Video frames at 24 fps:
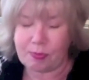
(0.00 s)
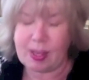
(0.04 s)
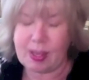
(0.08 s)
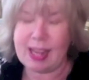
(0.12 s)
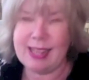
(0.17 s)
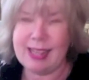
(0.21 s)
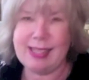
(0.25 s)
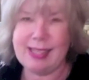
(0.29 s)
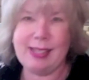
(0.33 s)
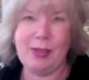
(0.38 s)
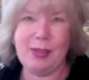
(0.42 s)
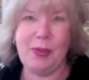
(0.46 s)

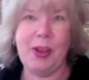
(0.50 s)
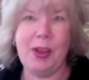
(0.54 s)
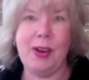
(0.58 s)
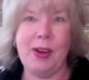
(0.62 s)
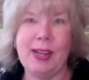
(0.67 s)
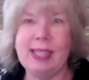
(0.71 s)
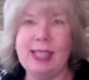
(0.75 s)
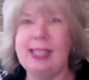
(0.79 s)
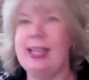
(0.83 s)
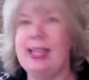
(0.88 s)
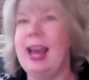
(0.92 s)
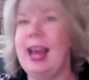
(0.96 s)
So there
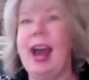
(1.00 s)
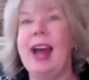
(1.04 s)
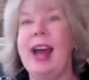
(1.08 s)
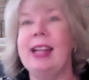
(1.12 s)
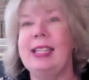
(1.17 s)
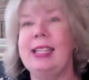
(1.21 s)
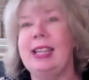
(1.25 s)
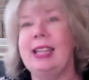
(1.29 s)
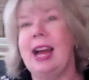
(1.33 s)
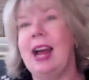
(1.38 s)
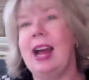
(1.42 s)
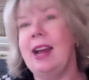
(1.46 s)
is
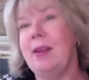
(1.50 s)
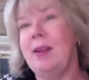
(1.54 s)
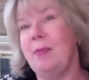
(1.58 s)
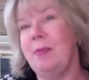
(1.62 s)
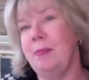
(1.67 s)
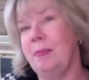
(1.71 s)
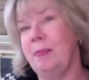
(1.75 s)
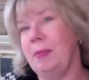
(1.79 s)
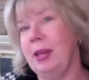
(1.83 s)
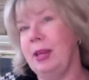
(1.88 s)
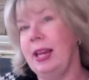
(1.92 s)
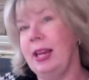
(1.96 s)
that.
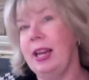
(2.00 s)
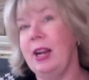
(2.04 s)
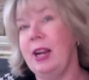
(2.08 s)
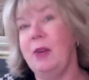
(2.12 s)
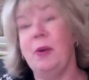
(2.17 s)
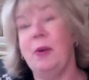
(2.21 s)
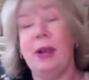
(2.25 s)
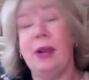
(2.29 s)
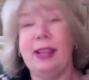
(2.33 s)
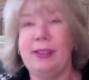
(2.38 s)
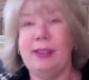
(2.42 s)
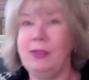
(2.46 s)

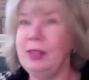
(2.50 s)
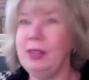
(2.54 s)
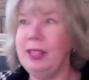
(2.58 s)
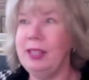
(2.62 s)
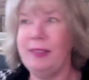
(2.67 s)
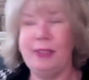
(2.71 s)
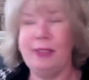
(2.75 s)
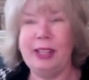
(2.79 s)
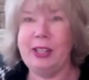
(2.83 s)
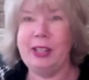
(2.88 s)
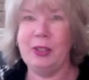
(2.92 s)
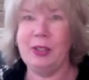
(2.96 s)
You
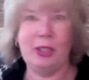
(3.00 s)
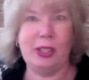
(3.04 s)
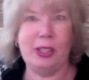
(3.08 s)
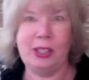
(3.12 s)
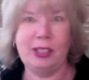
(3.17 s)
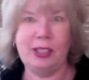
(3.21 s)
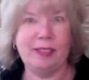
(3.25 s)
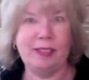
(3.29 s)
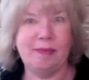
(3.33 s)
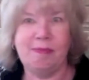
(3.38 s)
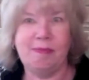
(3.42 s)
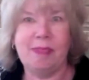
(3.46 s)
live and you
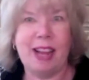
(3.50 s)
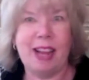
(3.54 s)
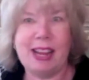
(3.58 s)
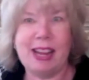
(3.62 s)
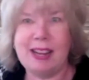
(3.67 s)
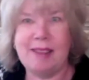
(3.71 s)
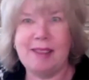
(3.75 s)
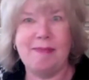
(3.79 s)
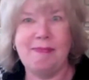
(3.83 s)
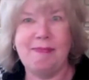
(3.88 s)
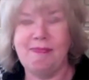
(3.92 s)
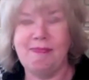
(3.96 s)
learn.
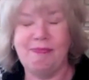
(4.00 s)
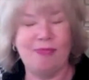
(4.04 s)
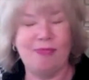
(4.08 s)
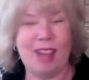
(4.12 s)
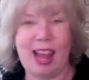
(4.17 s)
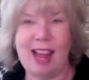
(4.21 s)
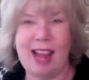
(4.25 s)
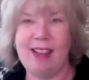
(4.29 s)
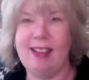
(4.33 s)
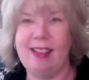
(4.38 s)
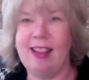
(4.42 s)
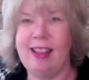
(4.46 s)

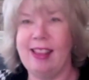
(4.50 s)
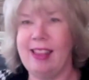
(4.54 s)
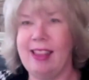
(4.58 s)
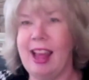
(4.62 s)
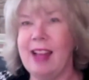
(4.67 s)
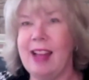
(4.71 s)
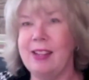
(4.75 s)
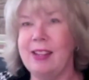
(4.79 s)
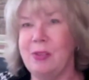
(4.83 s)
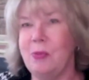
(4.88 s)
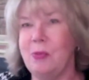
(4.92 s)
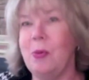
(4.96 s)
And
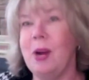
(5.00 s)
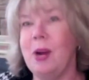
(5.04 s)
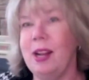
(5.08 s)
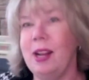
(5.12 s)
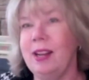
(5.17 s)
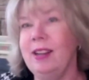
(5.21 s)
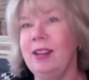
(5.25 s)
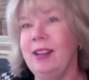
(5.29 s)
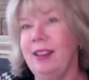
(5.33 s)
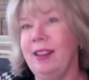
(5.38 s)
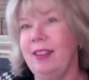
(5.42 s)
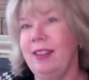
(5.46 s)
that's
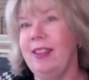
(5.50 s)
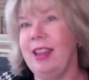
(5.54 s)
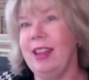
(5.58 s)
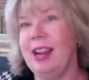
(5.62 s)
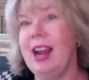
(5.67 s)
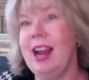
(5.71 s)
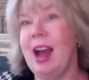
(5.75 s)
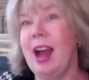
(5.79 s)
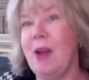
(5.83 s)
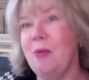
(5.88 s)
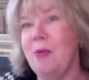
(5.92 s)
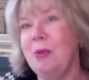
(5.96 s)
one
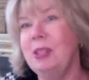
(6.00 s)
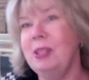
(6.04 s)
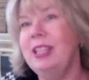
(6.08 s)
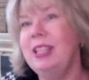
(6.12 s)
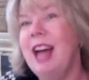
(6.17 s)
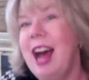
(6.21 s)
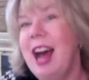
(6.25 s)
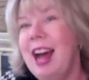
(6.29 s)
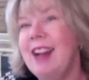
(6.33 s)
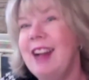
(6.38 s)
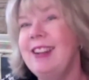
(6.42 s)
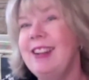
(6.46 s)
thing I will
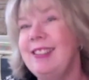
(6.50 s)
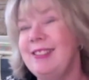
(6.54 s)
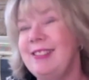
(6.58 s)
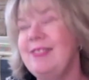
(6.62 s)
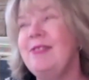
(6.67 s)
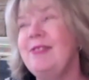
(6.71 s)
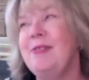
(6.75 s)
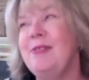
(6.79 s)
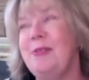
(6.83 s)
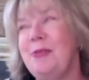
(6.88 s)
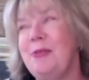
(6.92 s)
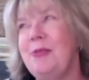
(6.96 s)

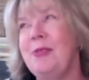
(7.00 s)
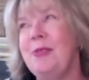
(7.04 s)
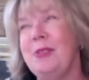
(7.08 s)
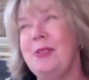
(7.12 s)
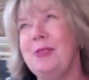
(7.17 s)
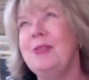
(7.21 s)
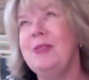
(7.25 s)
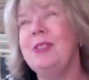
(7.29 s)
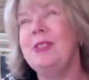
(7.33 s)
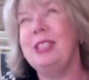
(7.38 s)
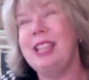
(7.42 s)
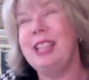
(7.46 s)

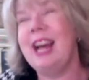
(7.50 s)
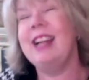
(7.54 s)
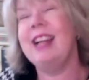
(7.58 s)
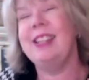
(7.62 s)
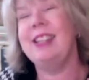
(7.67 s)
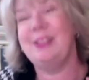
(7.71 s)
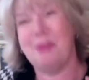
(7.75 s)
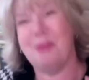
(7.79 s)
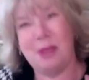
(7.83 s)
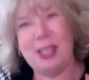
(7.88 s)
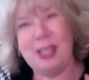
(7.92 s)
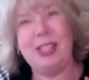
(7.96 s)
not
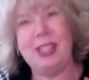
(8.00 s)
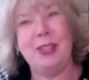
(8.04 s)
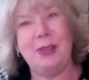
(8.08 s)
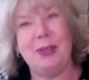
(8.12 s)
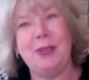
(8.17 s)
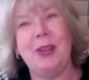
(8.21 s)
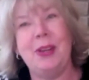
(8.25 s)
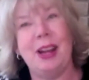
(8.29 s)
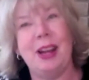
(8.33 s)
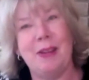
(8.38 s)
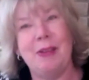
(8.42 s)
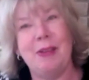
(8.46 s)

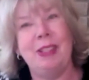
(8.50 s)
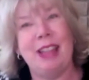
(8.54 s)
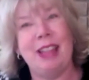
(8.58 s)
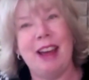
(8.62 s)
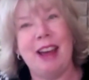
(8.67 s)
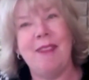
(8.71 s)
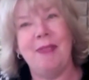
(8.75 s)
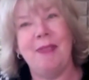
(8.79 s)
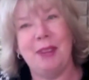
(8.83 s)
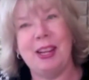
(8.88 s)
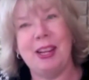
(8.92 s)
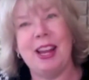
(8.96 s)
redo. I will
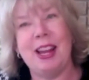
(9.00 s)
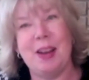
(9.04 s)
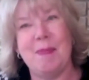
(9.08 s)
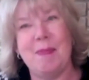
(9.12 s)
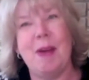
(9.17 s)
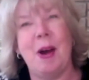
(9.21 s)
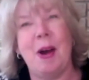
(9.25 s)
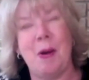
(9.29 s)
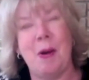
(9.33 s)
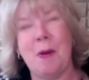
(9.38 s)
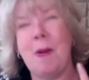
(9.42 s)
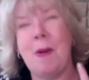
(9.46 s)
not forget
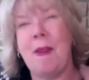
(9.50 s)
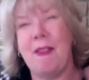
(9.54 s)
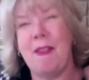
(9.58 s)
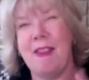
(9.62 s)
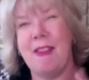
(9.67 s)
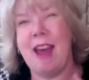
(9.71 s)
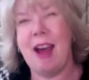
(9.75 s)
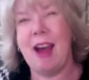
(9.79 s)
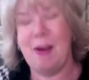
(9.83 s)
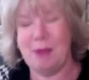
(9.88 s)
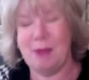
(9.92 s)
about that